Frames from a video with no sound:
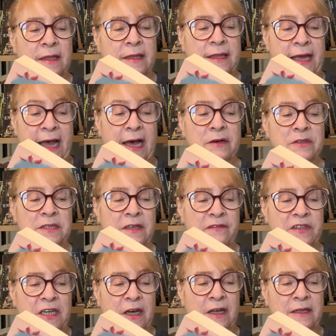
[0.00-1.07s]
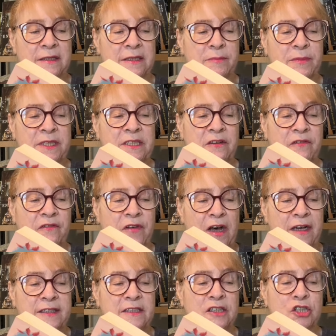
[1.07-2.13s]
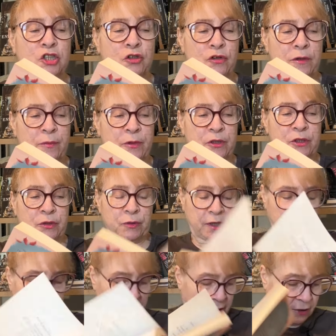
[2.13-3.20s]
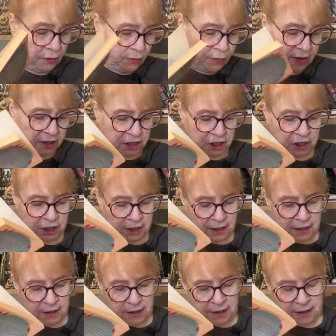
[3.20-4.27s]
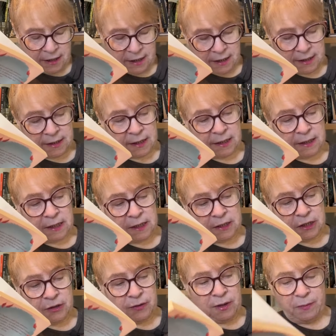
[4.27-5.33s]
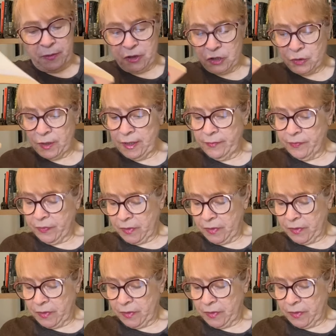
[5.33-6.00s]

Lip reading: House of Dolls, Mr. Fox, The Juniper Tree, which... Is this the juniper tree?